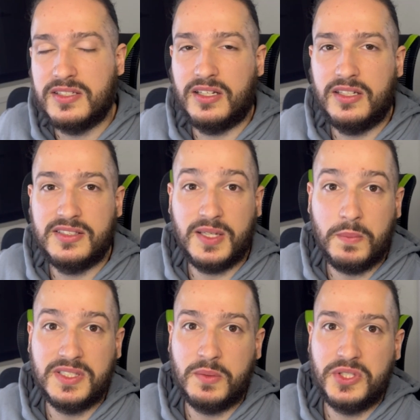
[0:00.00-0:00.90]
I studied some
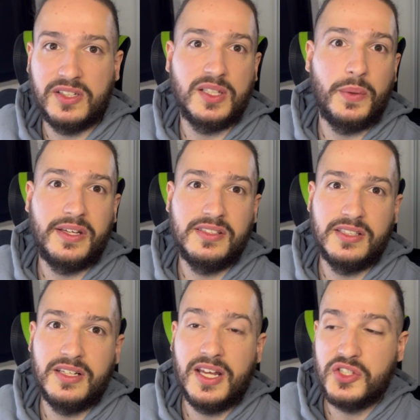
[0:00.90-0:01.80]
subjects that were
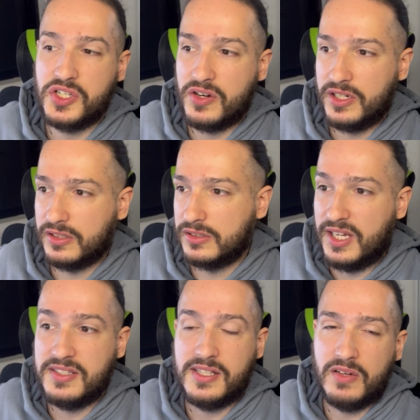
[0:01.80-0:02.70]
considered engineering
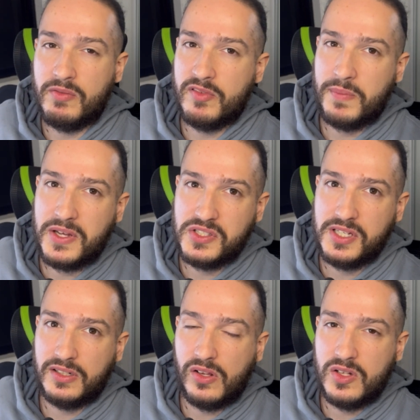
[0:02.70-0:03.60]
instead of information
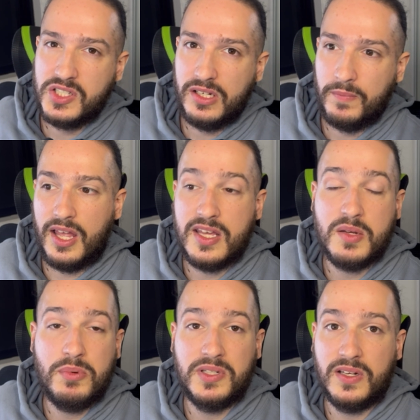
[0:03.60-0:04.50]
technology, and a
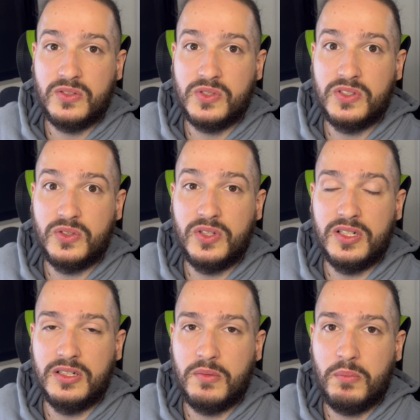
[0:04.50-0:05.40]
potential
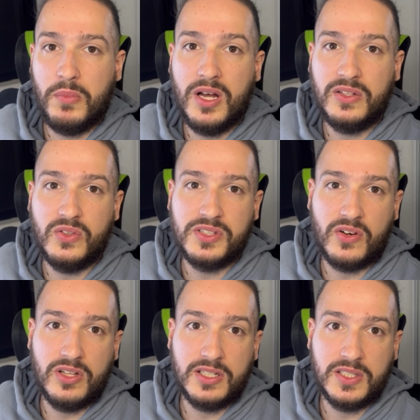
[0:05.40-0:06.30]
student might use their
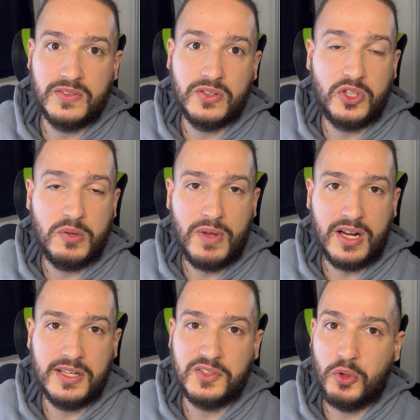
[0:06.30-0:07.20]
electives on
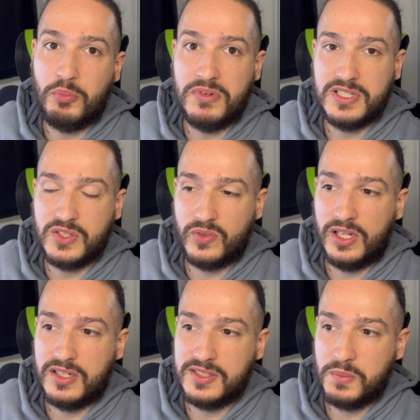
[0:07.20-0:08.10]
humanities or business
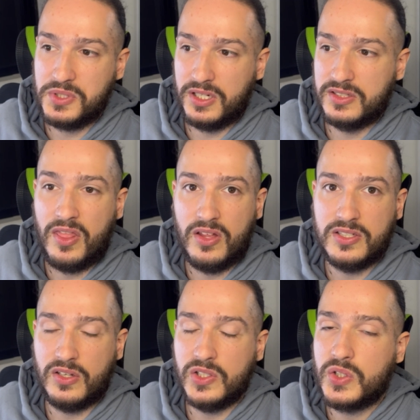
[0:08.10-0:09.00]
related subjects, thus
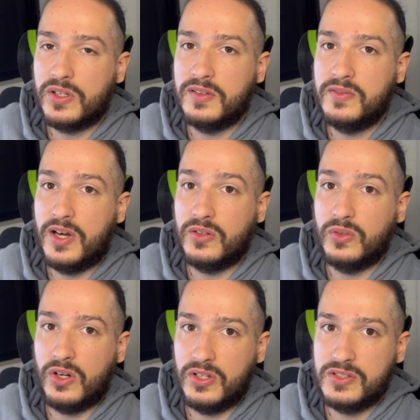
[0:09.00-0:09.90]
altering the final
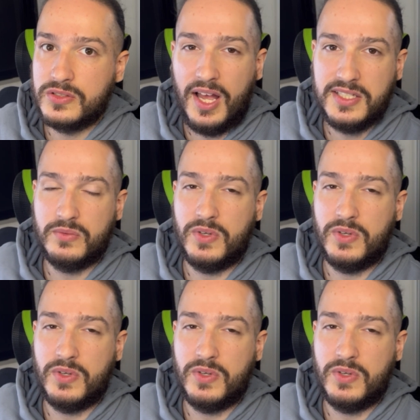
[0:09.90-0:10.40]
cost. As a